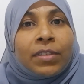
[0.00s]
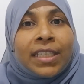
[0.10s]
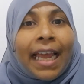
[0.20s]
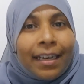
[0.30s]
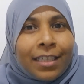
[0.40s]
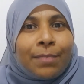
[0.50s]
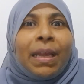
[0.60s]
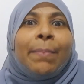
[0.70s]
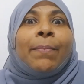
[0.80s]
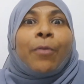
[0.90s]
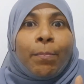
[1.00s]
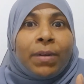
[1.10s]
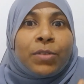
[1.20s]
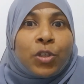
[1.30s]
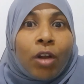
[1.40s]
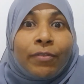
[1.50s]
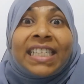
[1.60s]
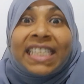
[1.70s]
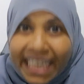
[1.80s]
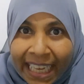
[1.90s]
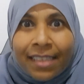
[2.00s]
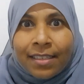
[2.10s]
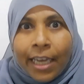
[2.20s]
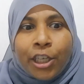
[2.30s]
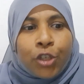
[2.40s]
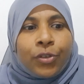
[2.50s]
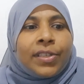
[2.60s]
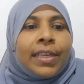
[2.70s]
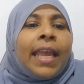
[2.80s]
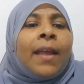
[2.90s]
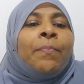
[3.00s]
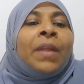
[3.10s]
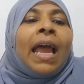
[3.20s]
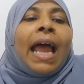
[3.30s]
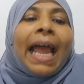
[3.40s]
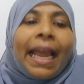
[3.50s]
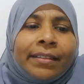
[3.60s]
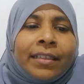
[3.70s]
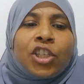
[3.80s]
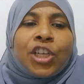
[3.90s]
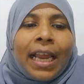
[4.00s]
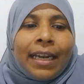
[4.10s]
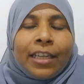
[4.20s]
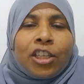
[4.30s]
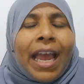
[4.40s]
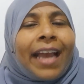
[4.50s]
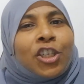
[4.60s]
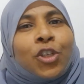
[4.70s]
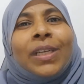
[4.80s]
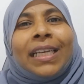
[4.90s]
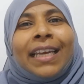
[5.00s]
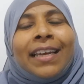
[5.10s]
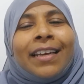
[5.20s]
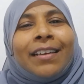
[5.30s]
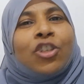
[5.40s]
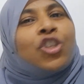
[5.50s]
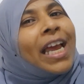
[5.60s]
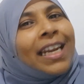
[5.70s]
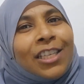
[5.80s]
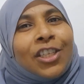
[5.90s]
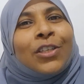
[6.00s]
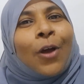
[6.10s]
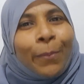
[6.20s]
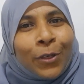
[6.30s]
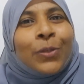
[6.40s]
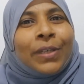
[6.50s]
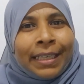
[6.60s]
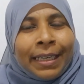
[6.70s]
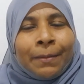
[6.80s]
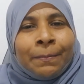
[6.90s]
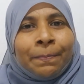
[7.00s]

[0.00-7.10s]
talent maybe problem solving skills i should say and the challenge actually challenge is opportunity